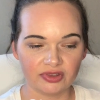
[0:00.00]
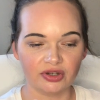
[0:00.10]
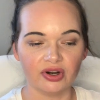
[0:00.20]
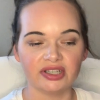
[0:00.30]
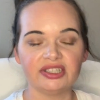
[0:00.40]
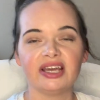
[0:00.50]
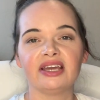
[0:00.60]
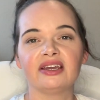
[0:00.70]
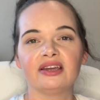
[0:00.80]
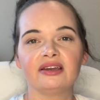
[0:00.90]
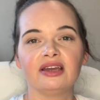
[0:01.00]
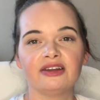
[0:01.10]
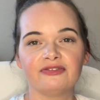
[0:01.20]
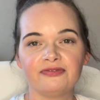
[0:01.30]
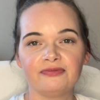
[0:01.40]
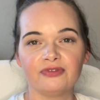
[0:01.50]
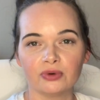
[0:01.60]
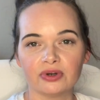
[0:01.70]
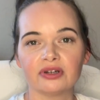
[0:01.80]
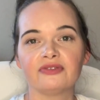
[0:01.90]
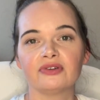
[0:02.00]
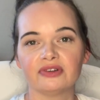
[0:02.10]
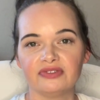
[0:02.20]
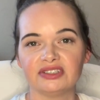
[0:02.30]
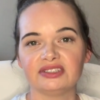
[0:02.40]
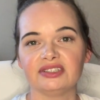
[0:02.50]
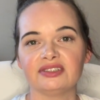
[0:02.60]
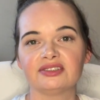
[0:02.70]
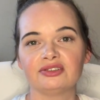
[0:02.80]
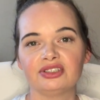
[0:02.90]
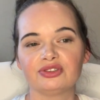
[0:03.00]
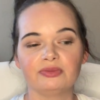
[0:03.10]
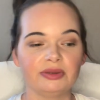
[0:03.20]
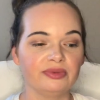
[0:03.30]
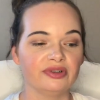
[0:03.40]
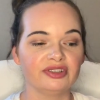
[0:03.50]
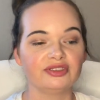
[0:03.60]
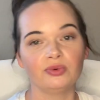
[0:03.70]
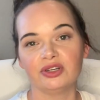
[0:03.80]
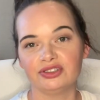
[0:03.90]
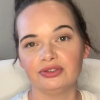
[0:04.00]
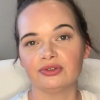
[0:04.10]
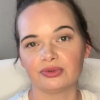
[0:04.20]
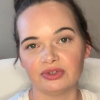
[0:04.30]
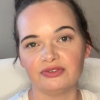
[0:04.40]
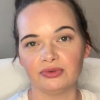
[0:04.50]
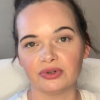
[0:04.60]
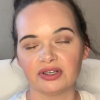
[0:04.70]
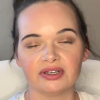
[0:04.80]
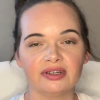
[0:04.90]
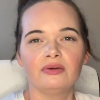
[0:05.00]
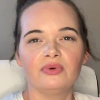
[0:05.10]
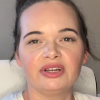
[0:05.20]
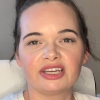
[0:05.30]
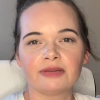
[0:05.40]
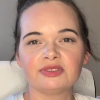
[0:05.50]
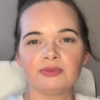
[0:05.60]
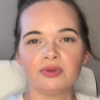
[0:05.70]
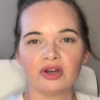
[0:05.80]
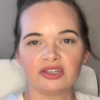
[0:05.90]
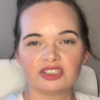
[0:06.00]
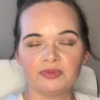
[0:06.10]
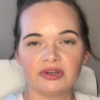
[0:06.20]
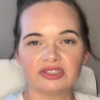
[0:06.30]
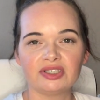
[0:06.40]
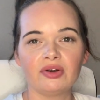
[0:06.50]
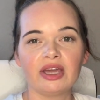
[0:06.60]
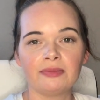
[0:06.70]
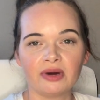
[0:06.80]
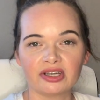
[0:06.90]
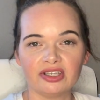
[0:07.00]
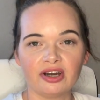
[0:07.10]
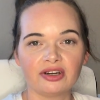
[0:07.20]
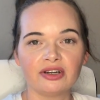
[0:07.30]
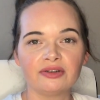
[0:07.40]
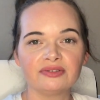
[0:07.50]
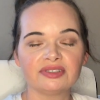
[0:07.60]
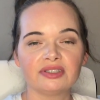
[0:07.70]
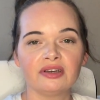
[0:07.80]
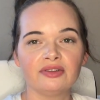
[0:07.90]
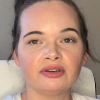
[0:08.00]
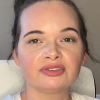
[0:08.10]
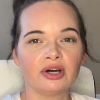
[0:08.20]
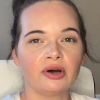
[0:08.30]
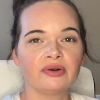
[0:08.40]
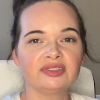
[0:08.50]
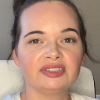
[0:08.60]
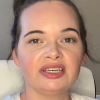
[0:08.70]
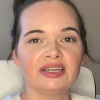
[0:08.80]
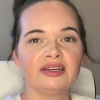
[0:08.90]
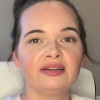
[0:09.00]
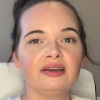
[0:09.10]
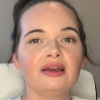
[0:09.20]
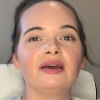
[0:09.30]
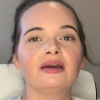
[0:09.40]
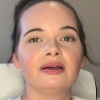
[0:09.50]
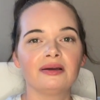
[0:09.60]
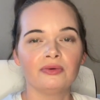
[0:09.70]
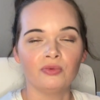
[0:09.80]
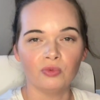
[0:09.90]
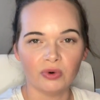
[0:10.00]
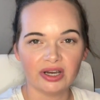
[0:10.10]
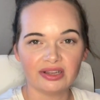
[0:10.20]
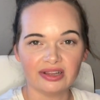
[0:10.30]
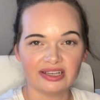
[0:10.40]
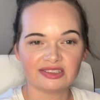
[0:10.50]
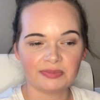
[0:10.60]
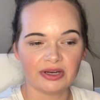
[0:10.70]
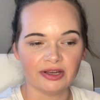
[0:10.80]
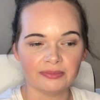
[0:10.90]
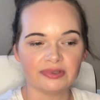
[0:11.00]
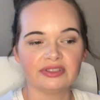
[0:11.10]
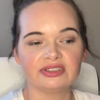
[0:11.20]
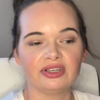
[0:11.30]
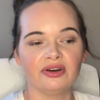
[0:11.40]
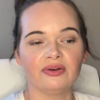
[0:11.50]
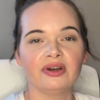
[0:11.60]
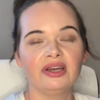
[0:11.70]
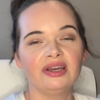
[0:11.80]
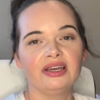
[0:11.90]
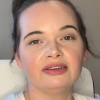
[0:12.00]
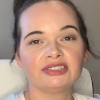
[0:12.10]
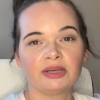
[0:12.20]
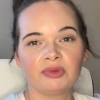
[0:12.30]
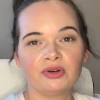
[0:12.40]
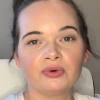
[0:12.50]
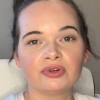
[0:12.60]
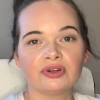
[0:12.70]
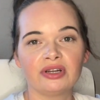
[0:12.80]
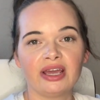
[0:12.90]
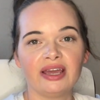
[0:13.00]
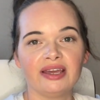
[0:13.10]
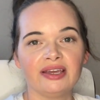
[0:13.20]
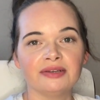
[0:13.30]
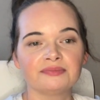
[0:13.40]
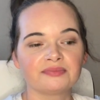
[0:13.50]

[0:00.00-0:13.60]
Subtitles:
grande, and 4 for a venti. So just remember it's 1, 2, 3, 4. When it comes to blonde espresso and macchiatos, those always get 1 less pump. So if someone ordered a